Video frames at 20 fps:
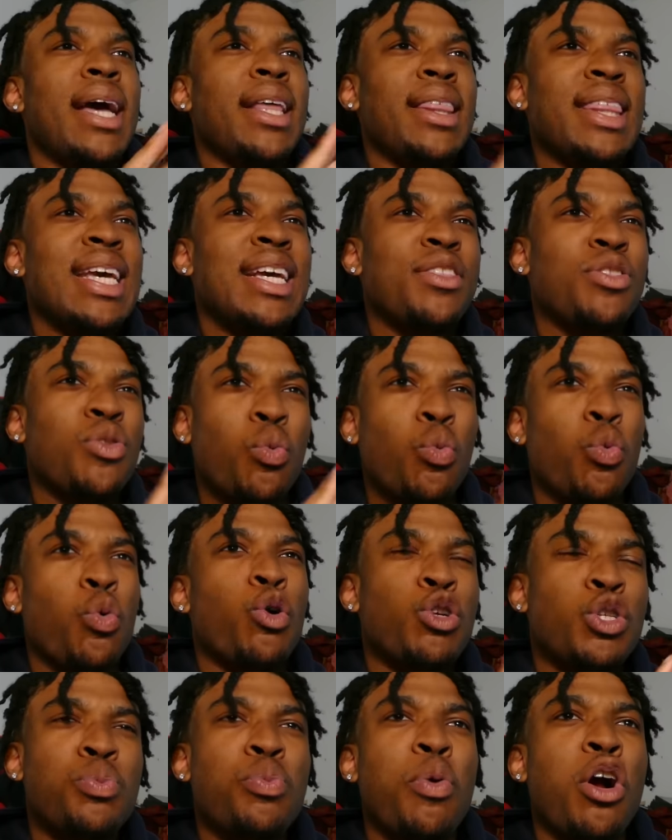I think the
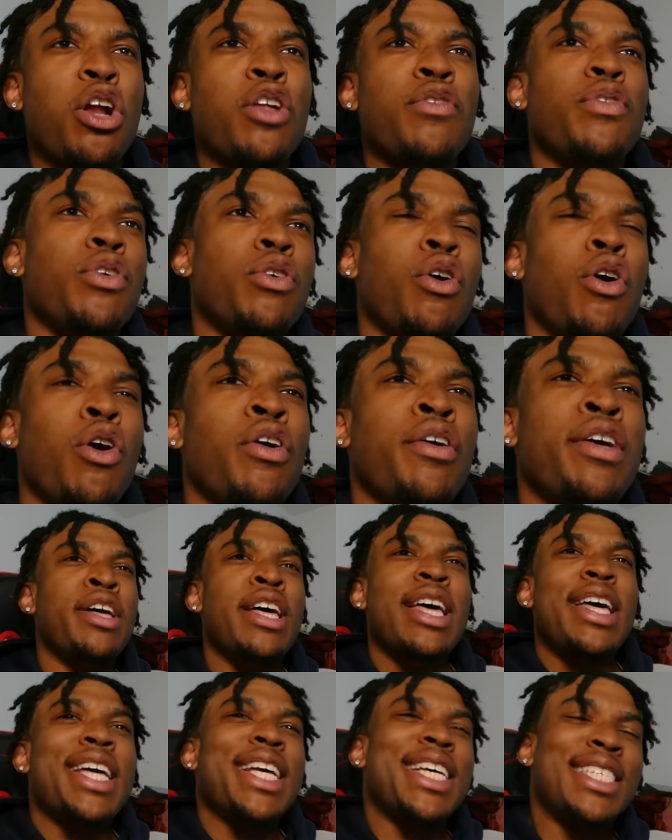worst part of it all
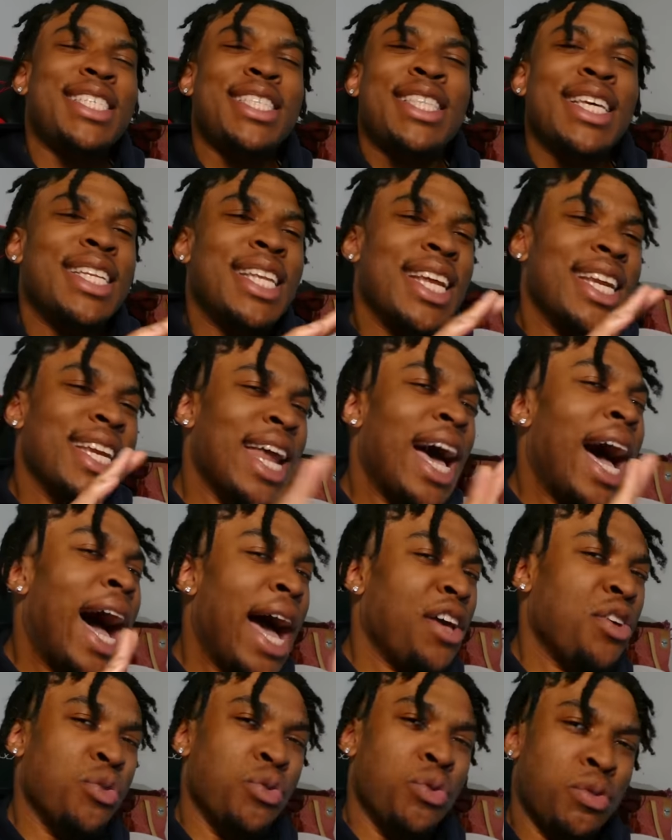is the
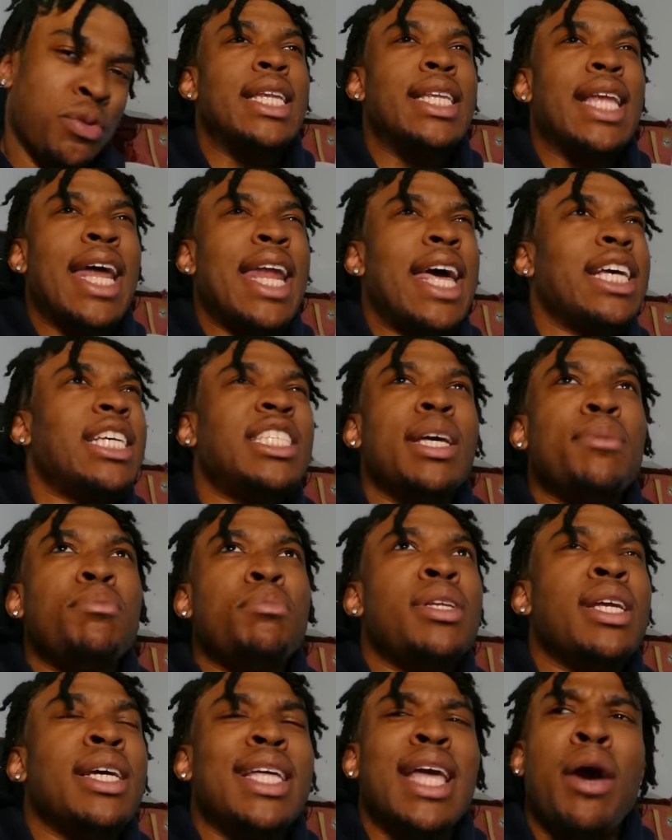denial. Not
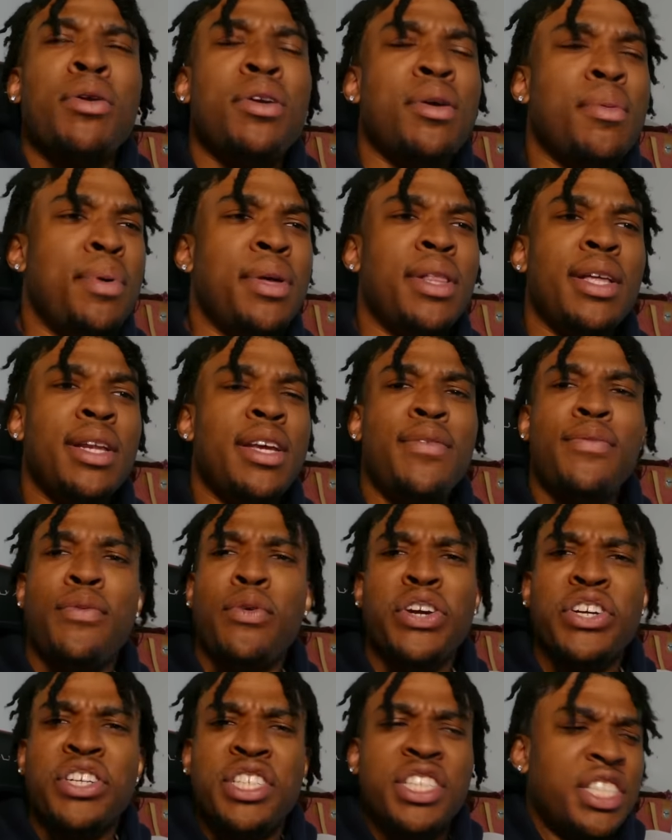accepting accountability for
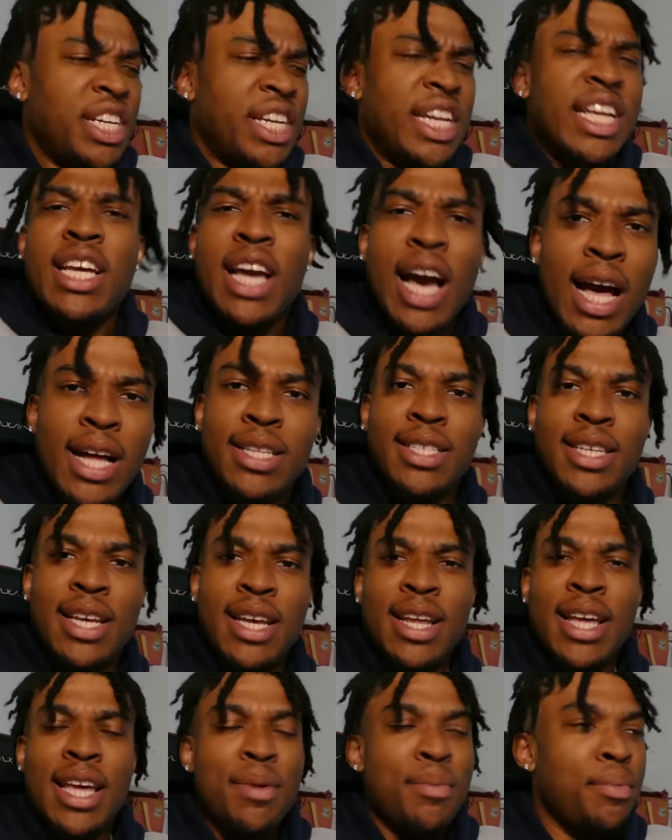your shitty
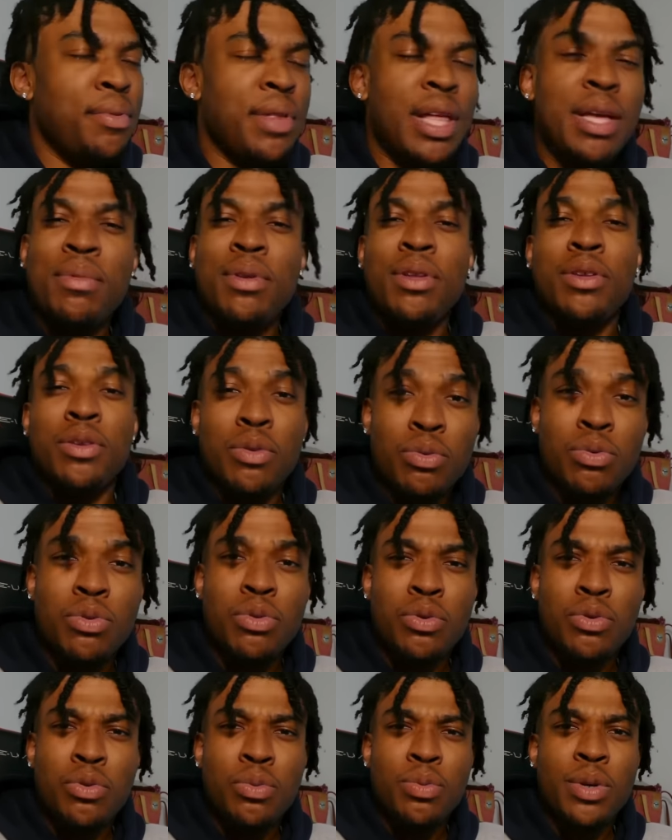content and blaming
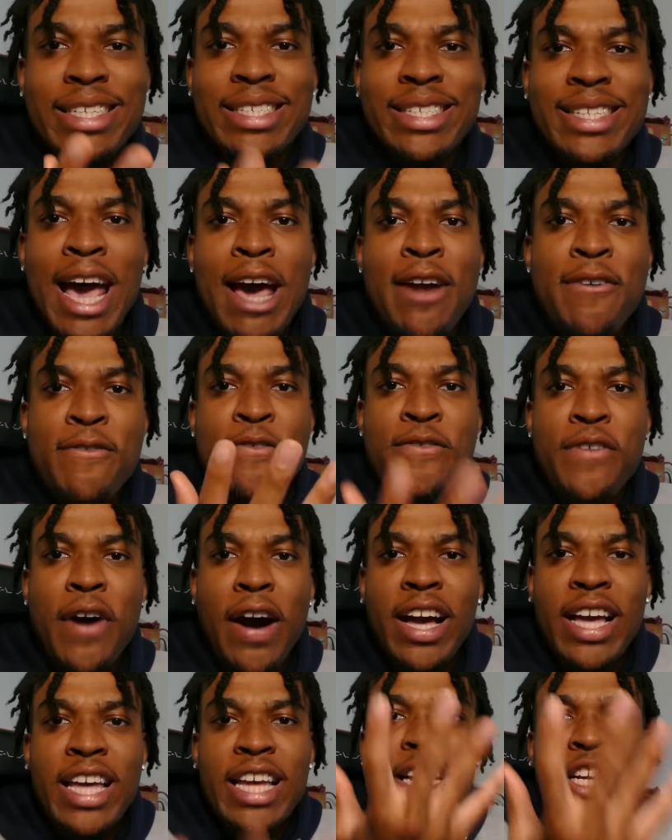YouTube. It's not
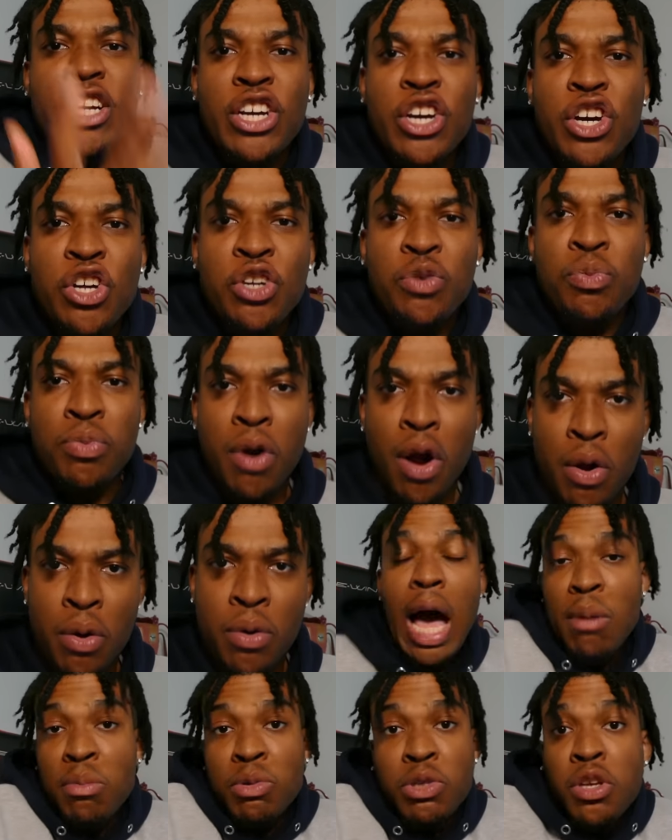fucking good, bro.
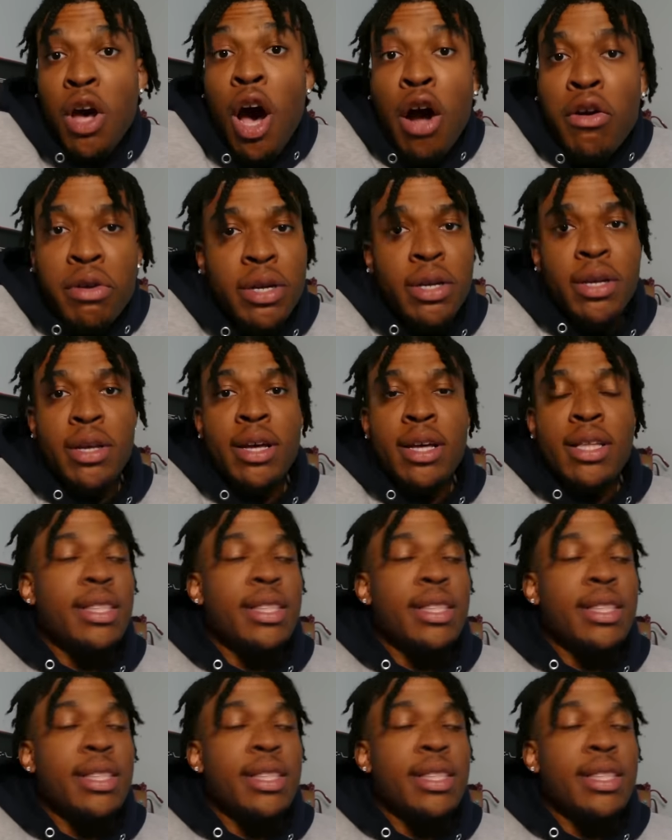I'm sorry.